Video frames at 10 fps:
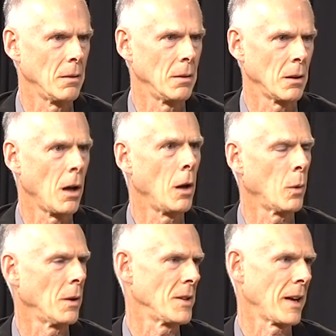the call
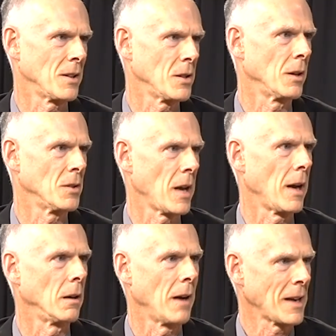words, I guess you could
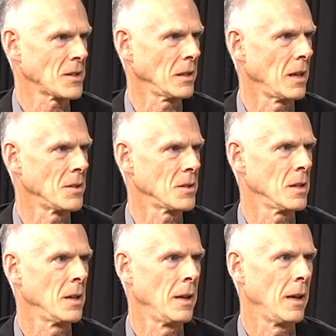say, are
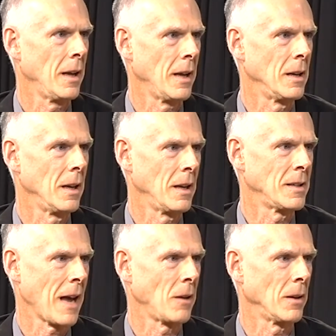excellence,
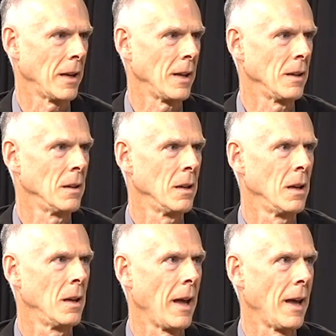integrity,
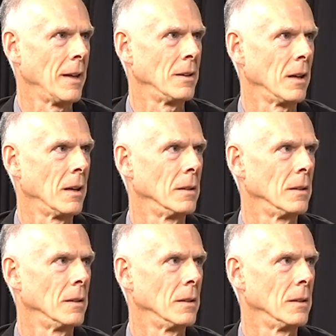and